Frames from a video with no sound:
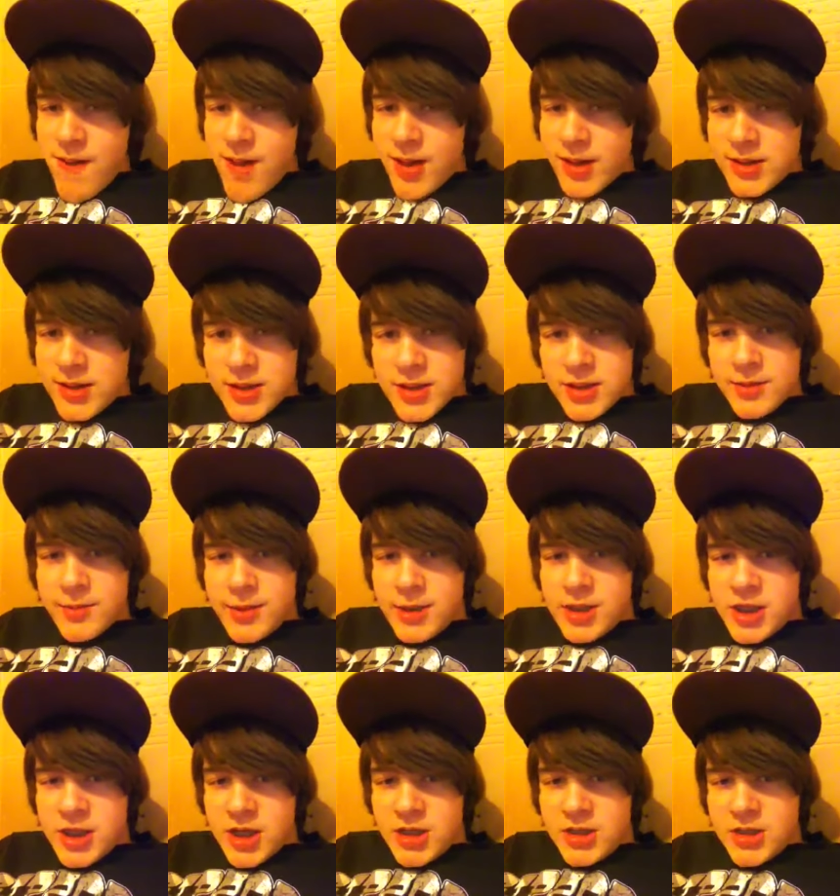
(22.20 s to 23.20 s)
it's going to be
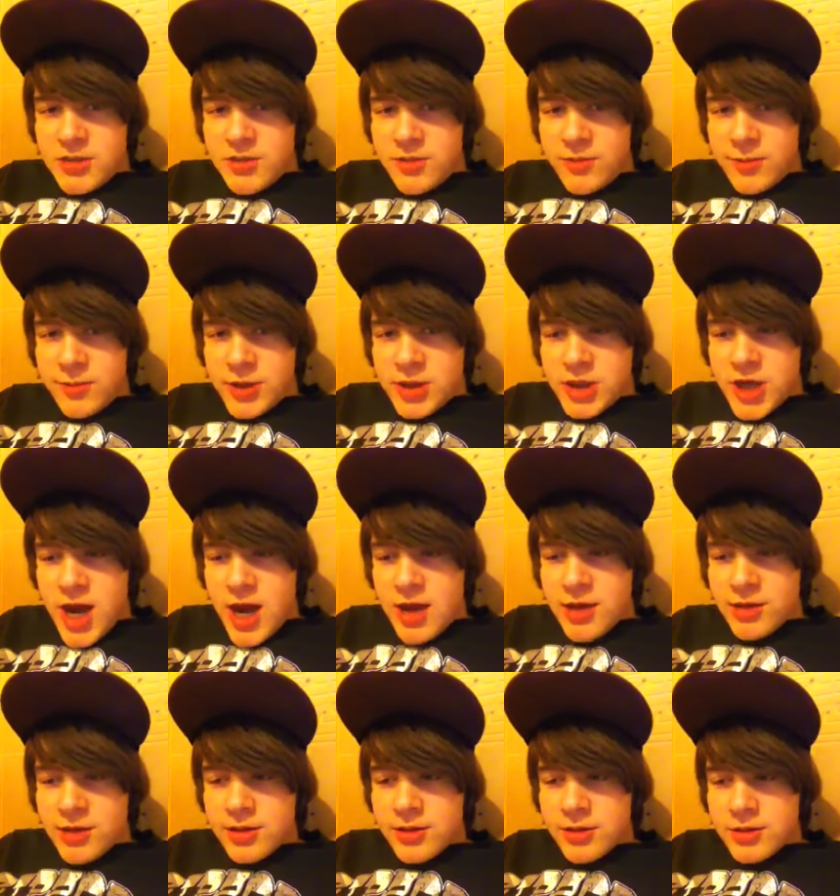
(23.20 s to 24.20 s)
changed from a
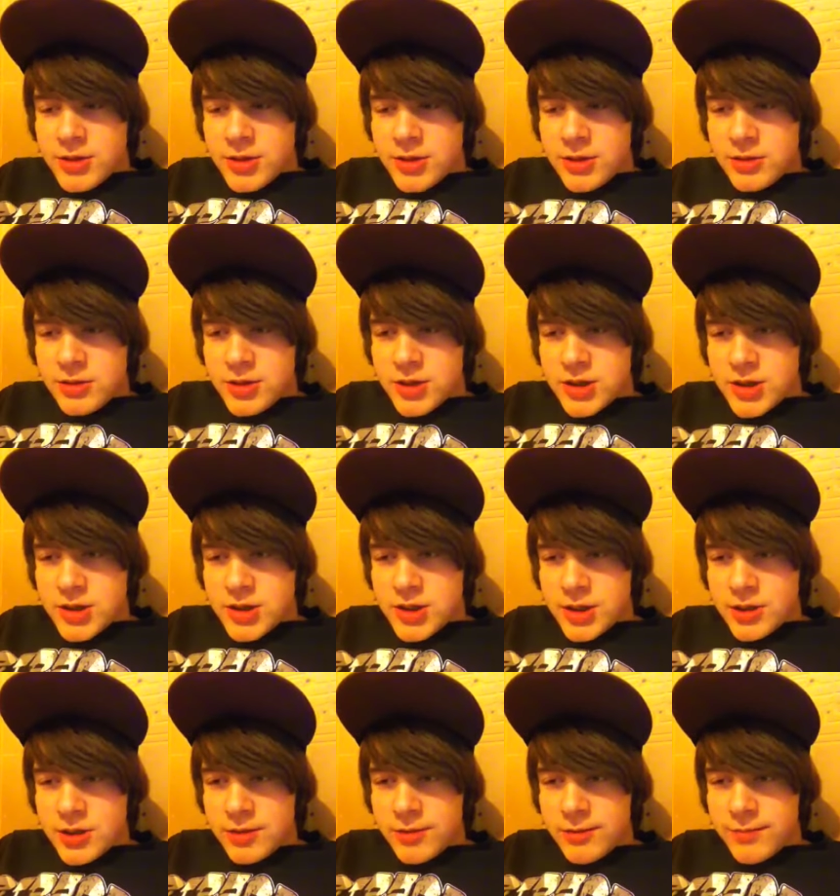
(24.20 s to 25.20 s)
channel to just
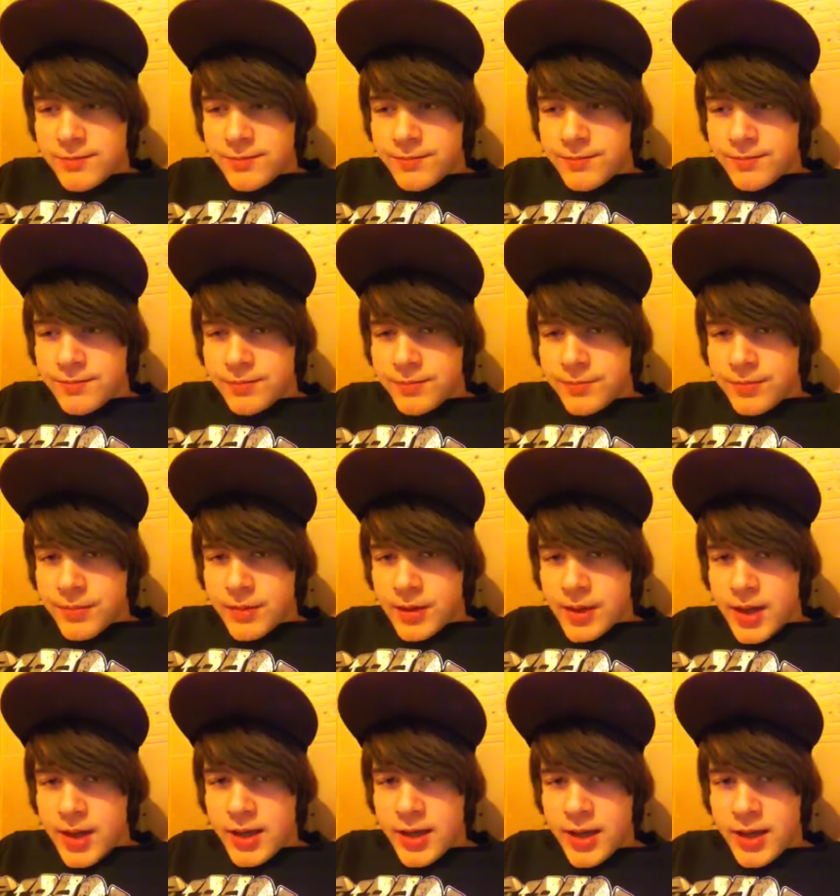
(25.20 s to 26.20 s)
a,
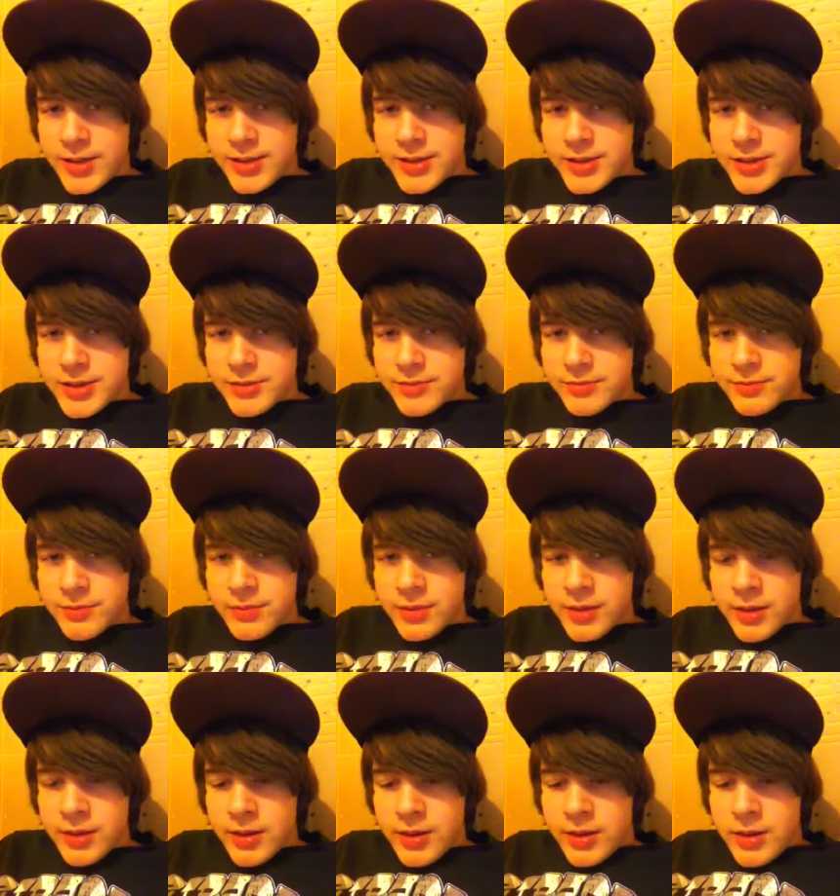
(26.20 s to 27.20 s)
I guess,
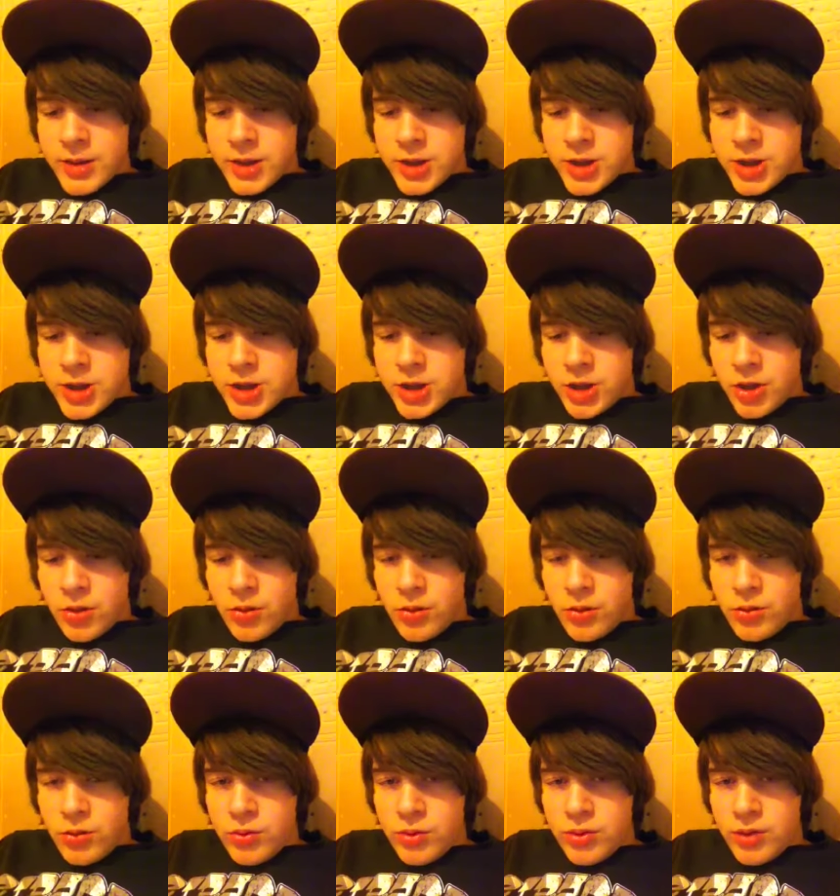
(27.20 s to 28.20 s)

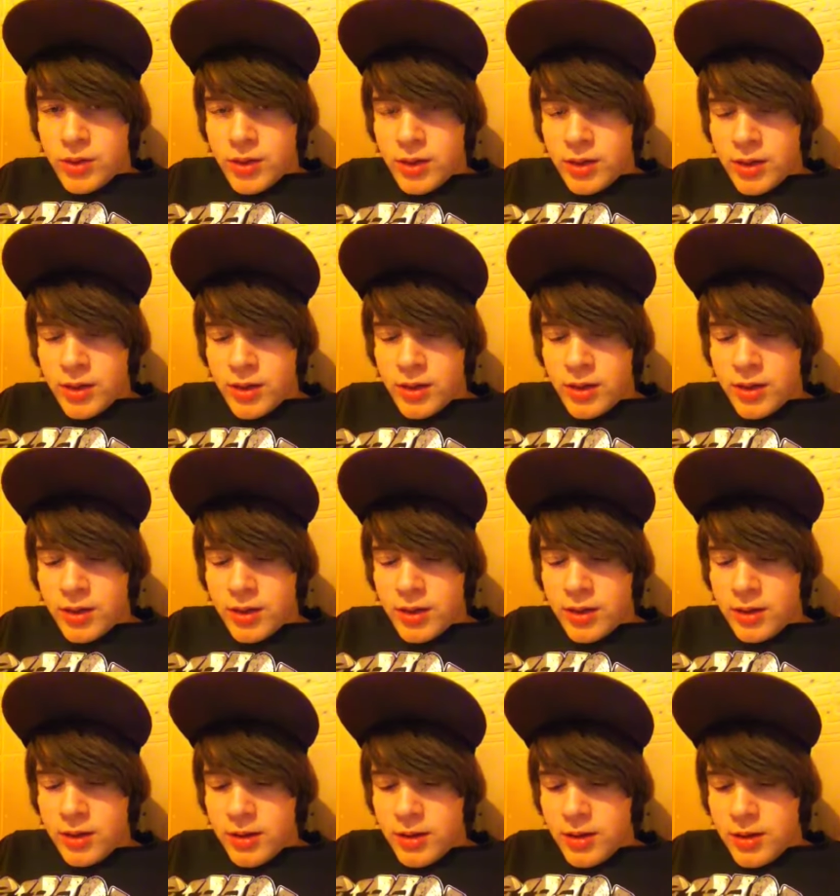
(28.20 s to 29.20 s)
show on
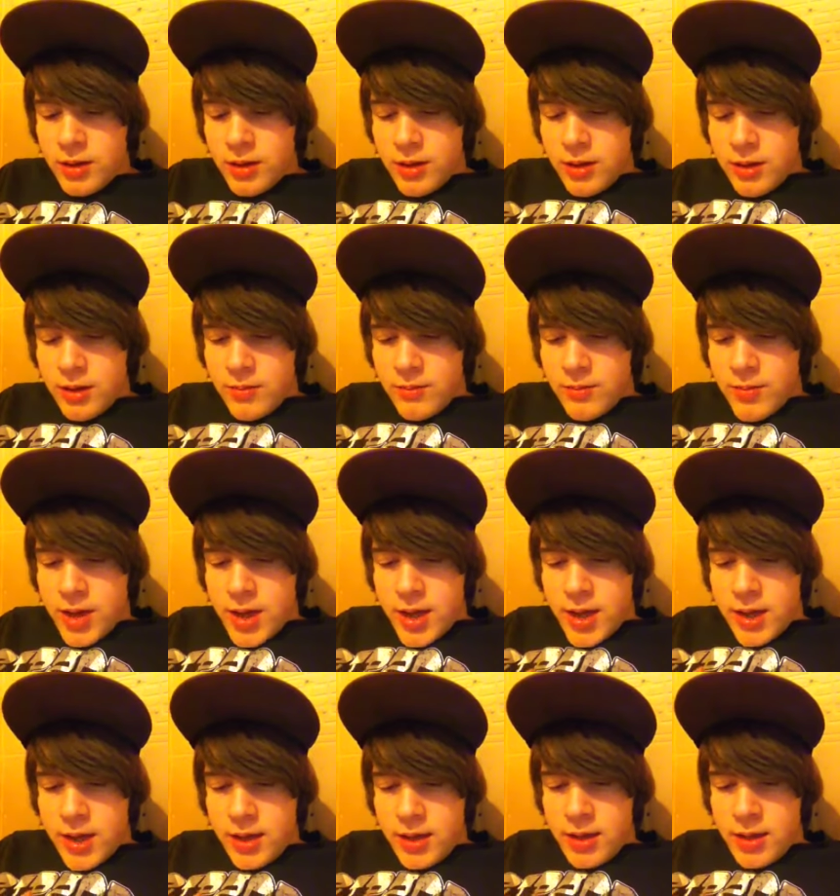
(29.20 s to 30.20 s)

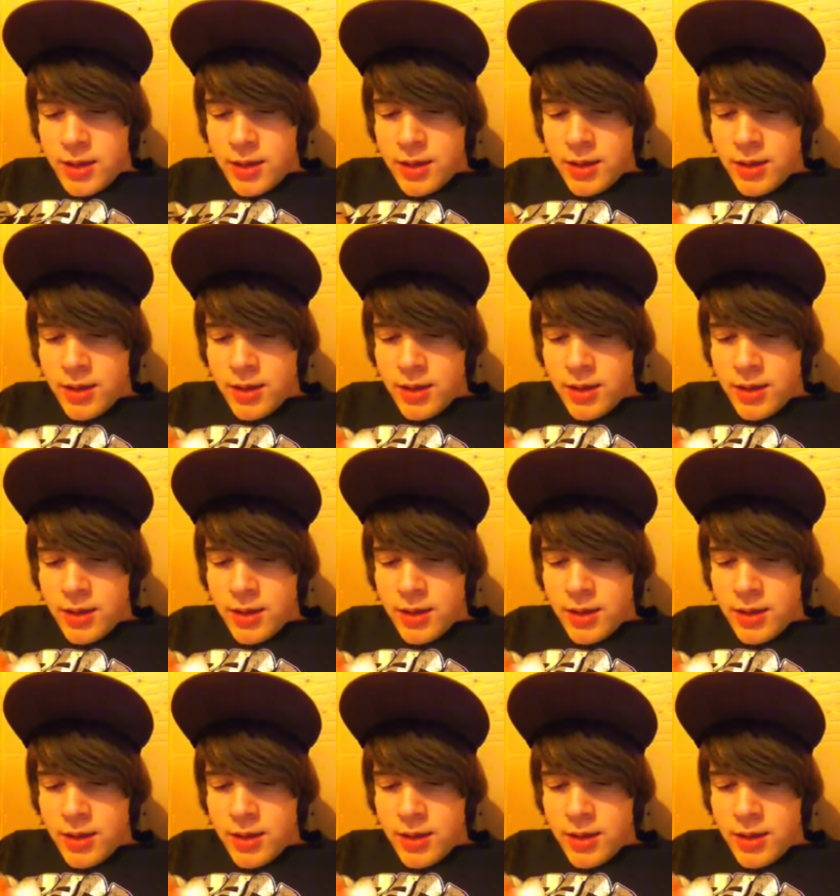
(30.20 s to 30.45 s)
my